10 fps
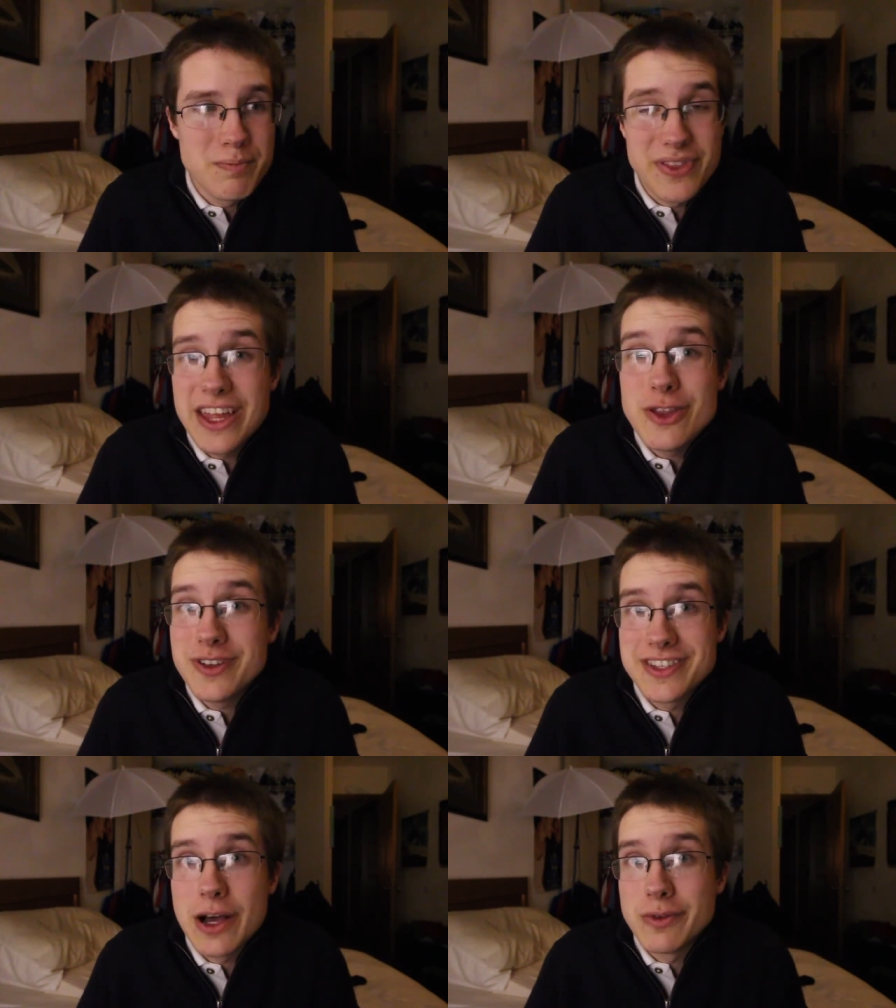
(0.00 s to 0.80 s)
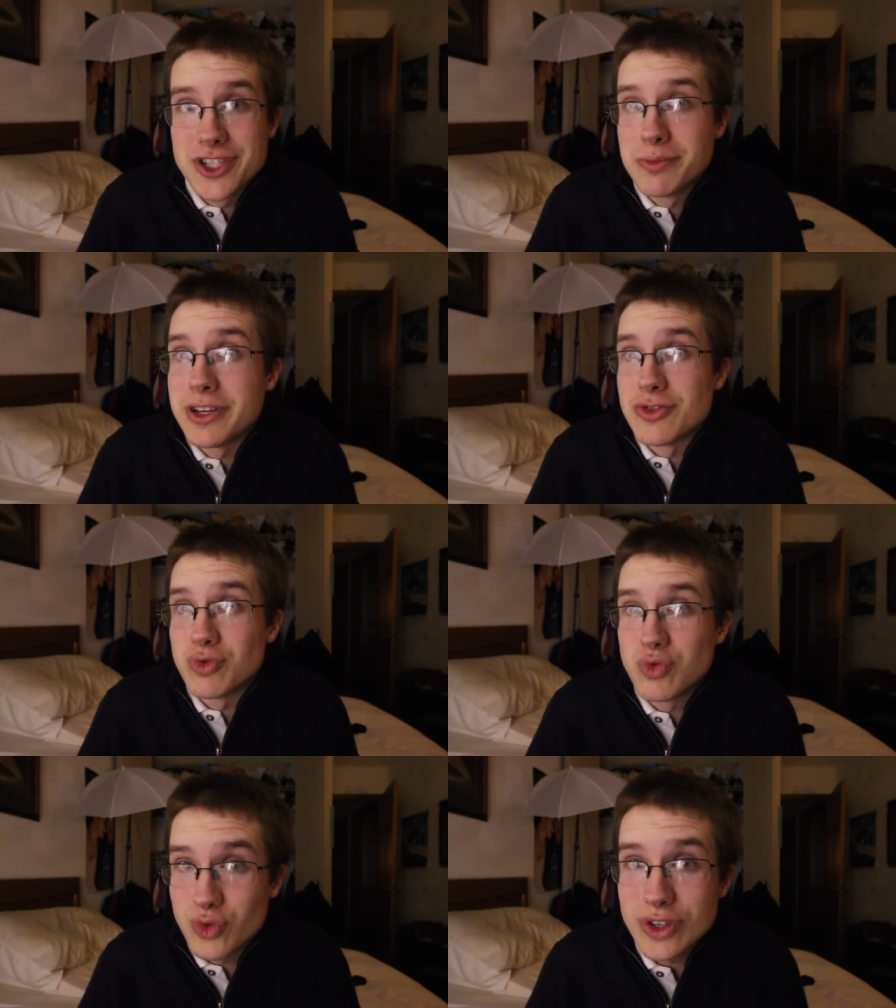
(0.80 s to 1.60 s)
but then you can tell when somebody's
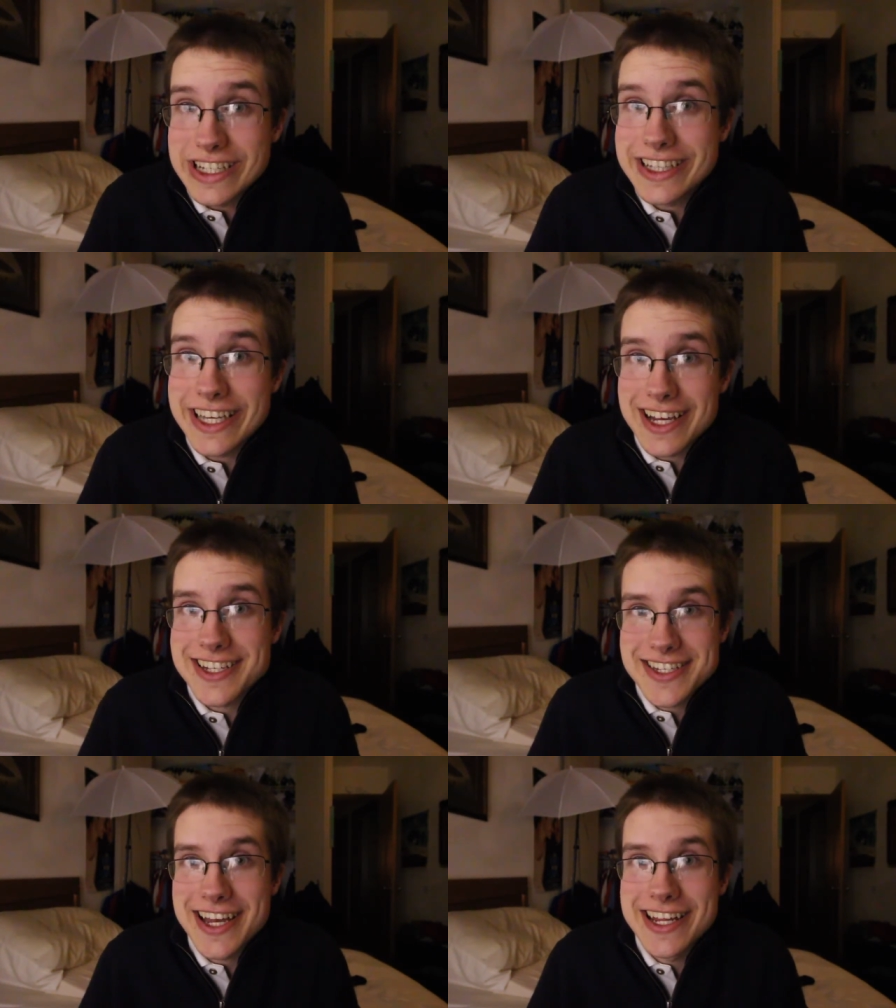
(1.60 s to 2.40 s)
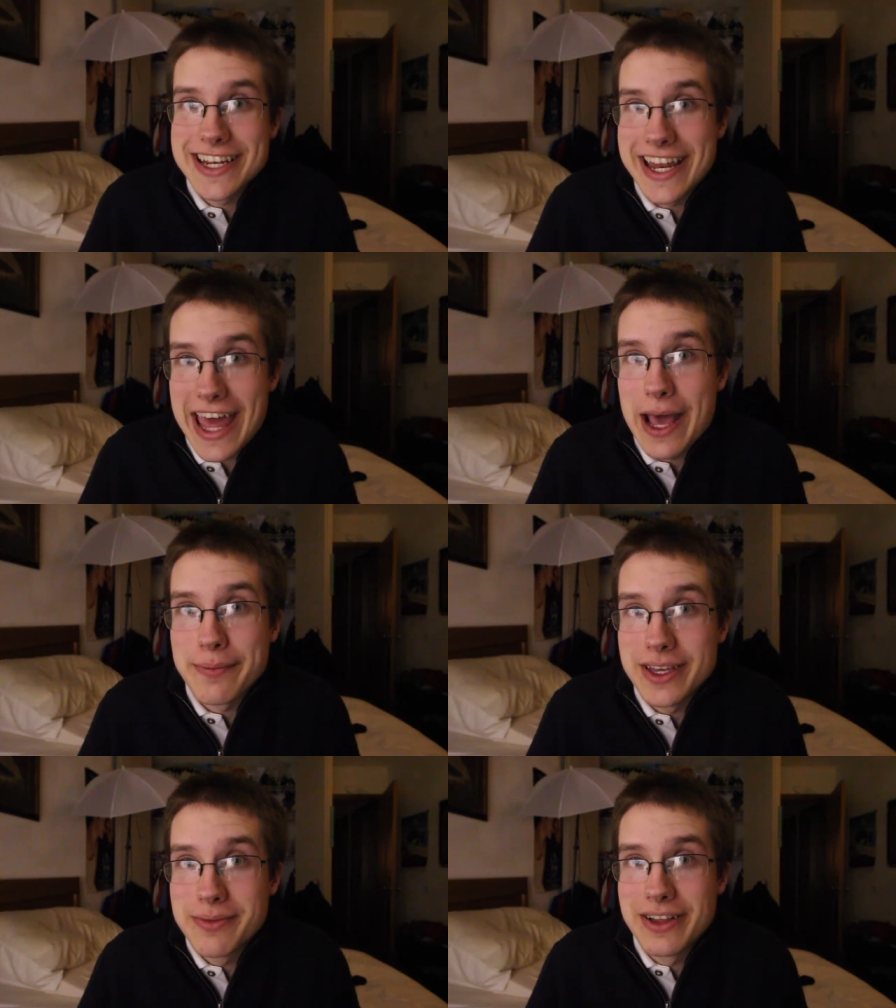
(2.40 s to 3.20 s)
really excited and
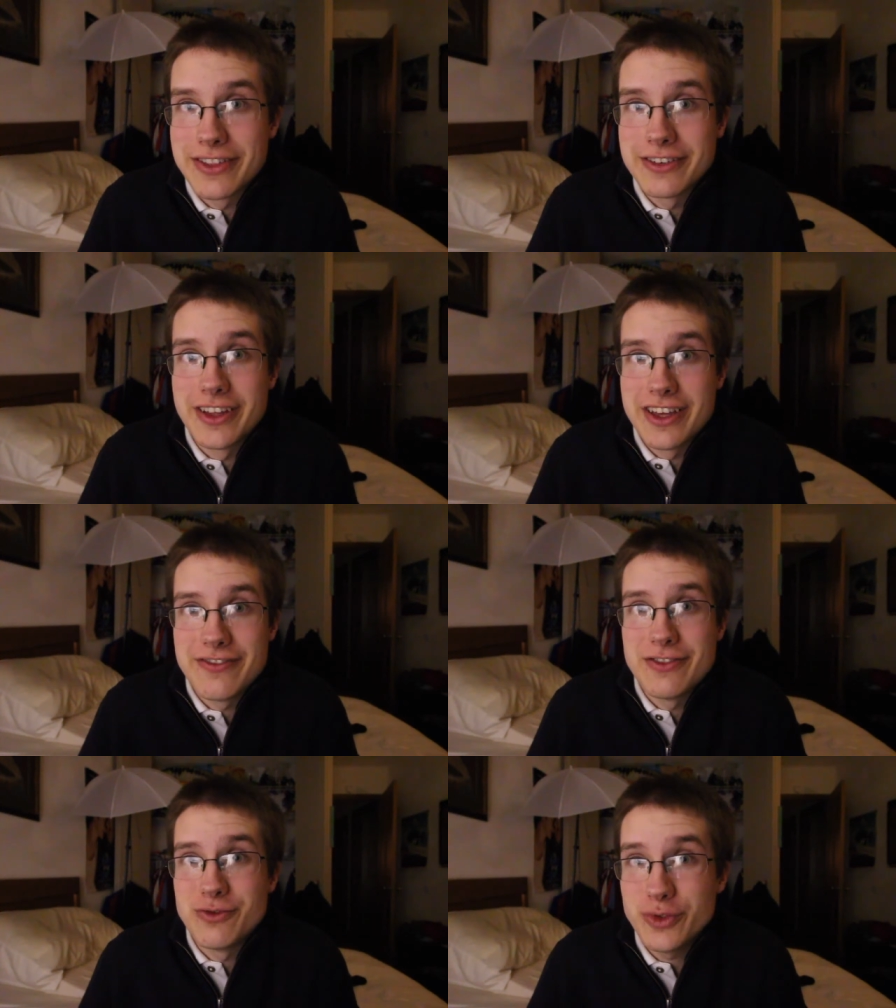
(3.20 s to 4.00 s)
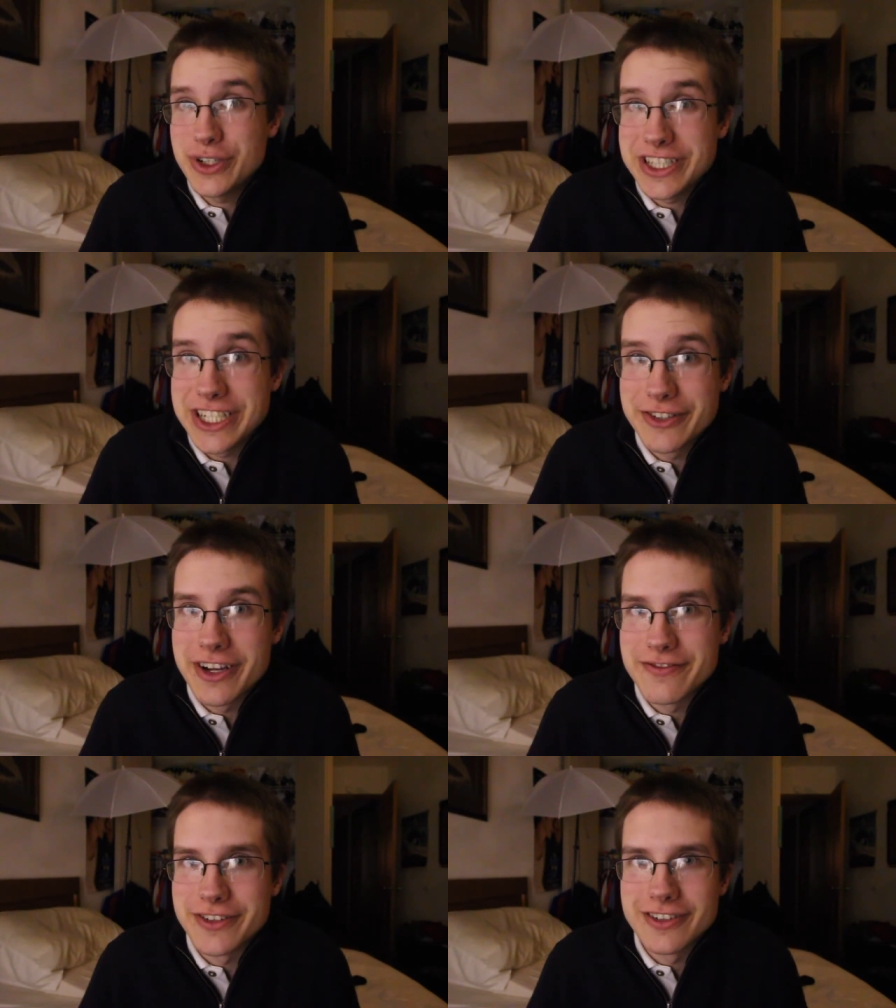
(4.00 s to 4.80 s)
happy about their life and really
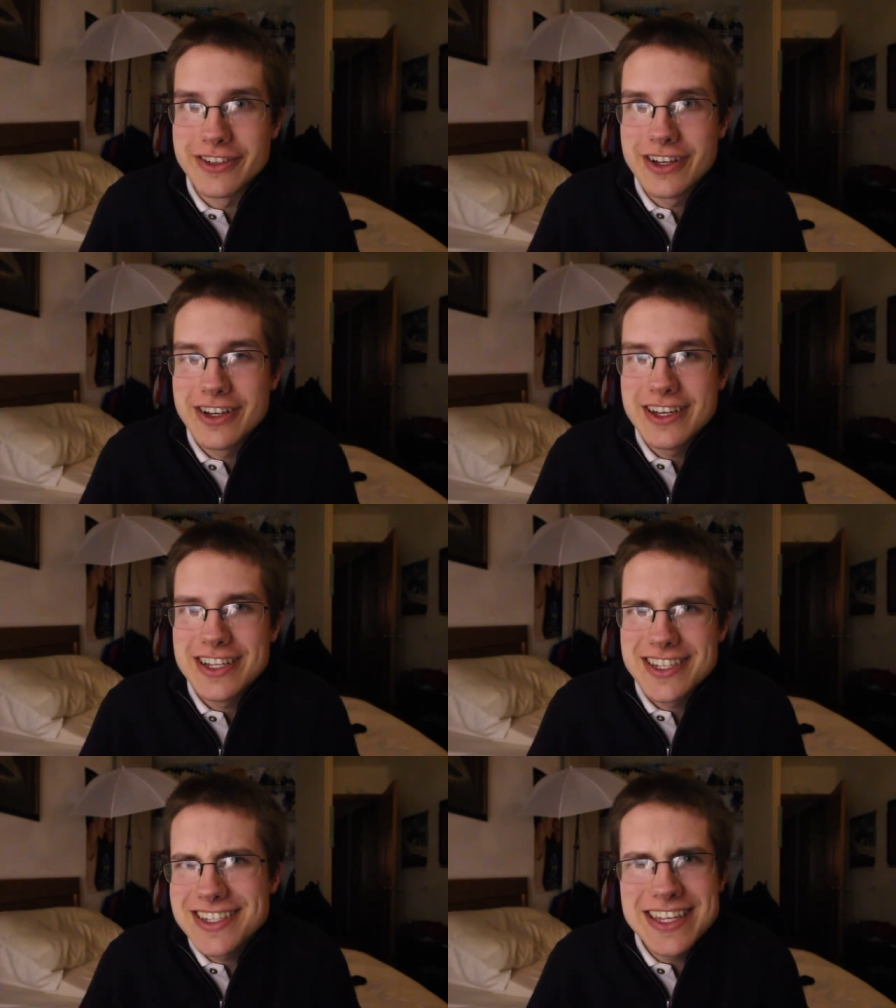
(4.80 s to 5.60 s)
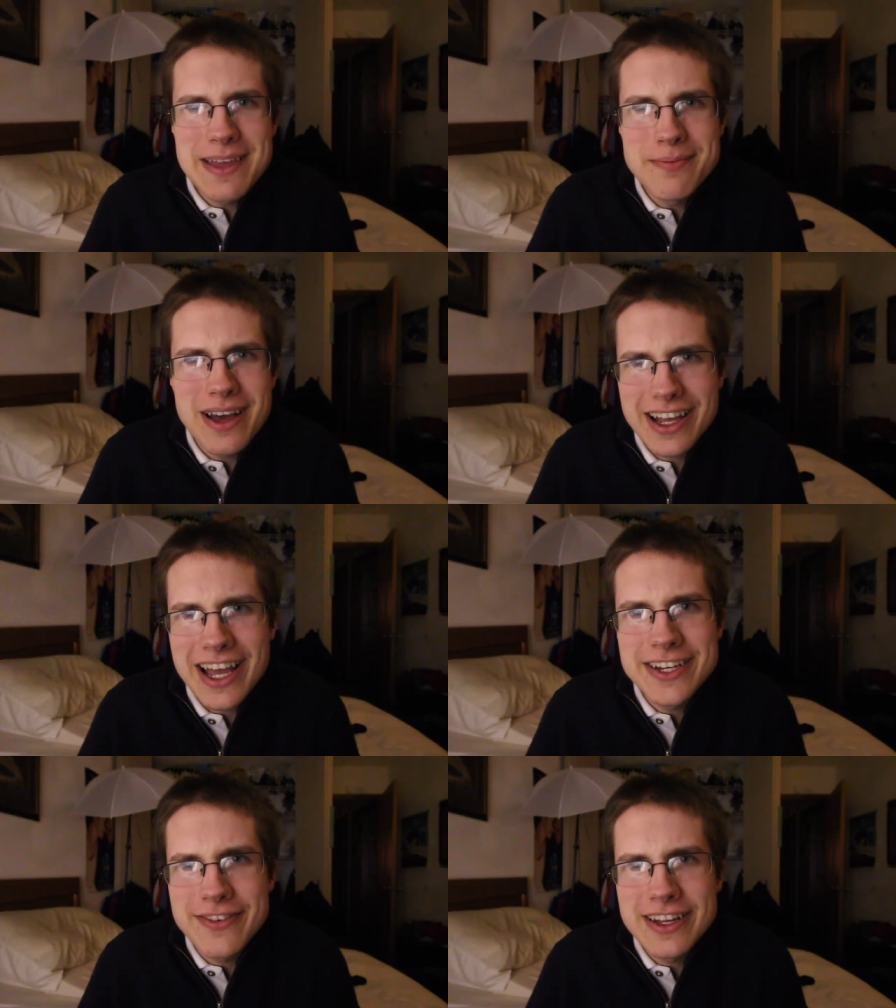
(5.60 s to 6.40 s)
grateful. It's the same kind of